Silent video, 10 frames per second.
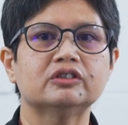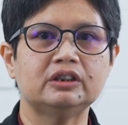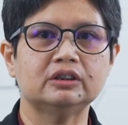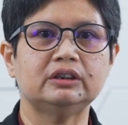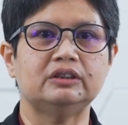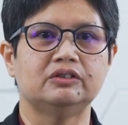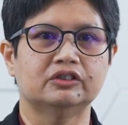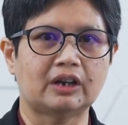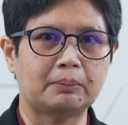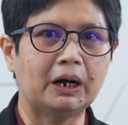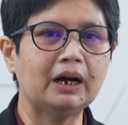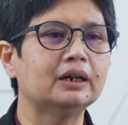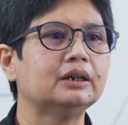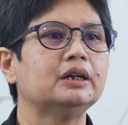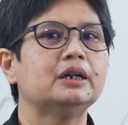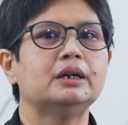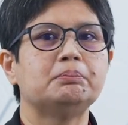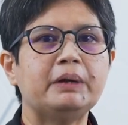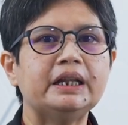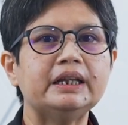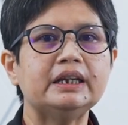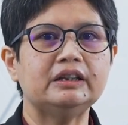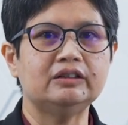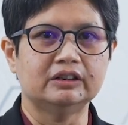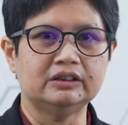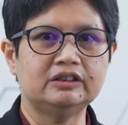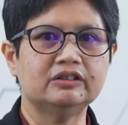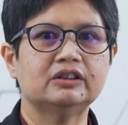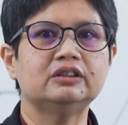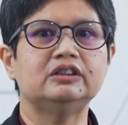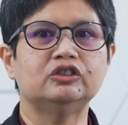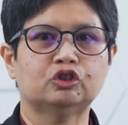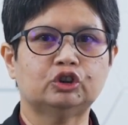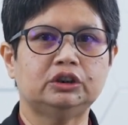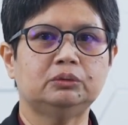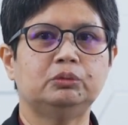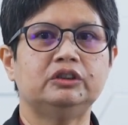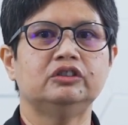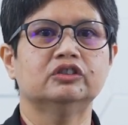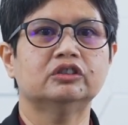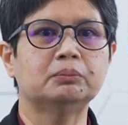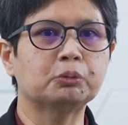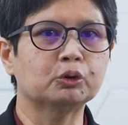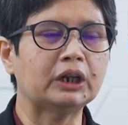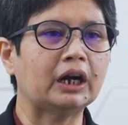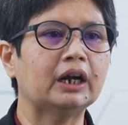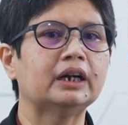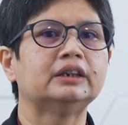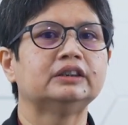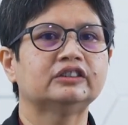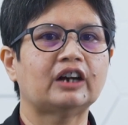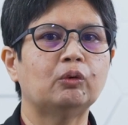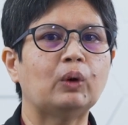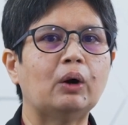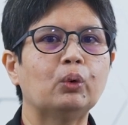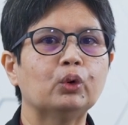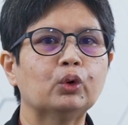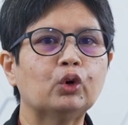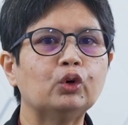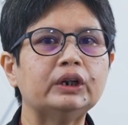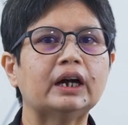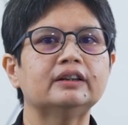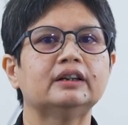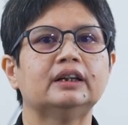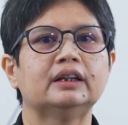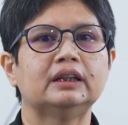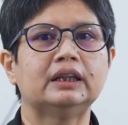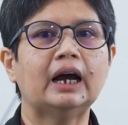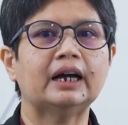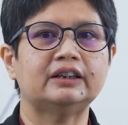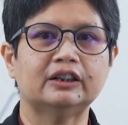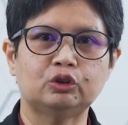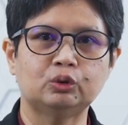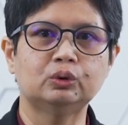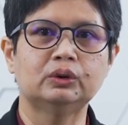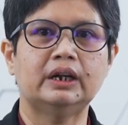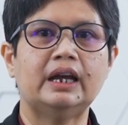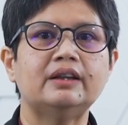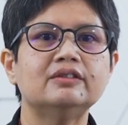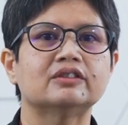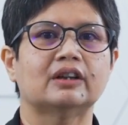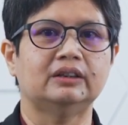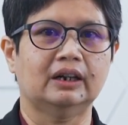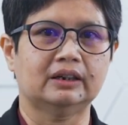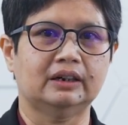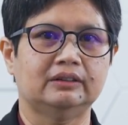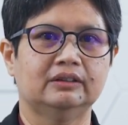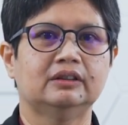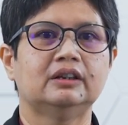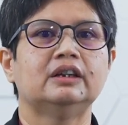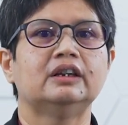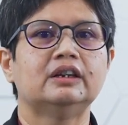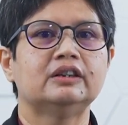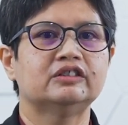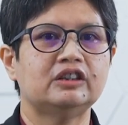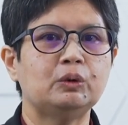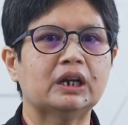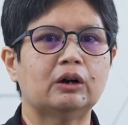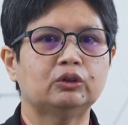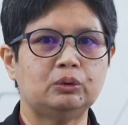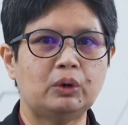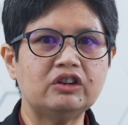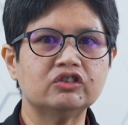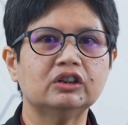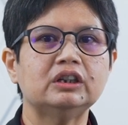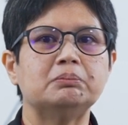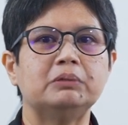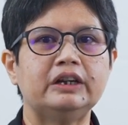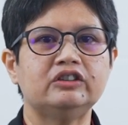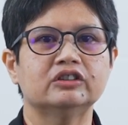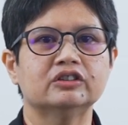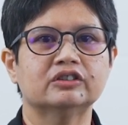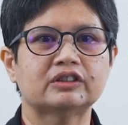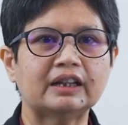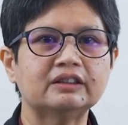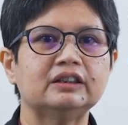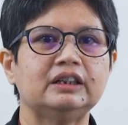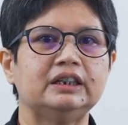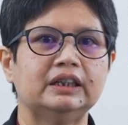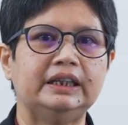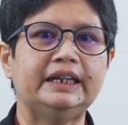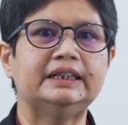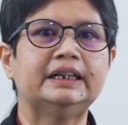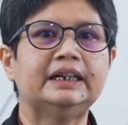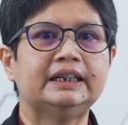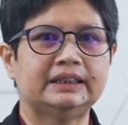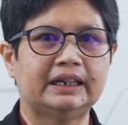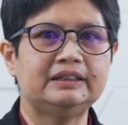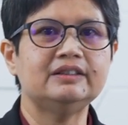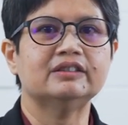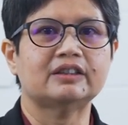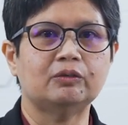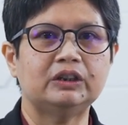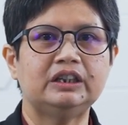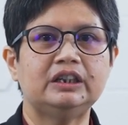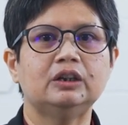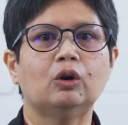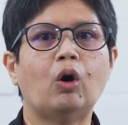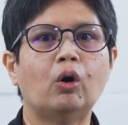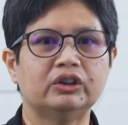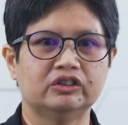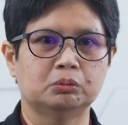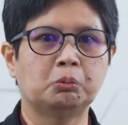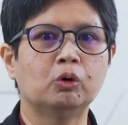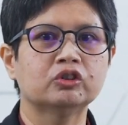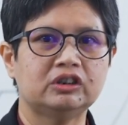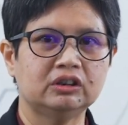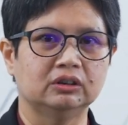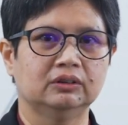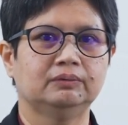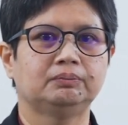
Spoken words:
scale in Sabah, mainly in the eastern district, which is Sempruna, Tawau, Kunat, Lahad Datu, and Sandakan. Seaweed cultivation in Malaysia started in the late 1970s on a small scale.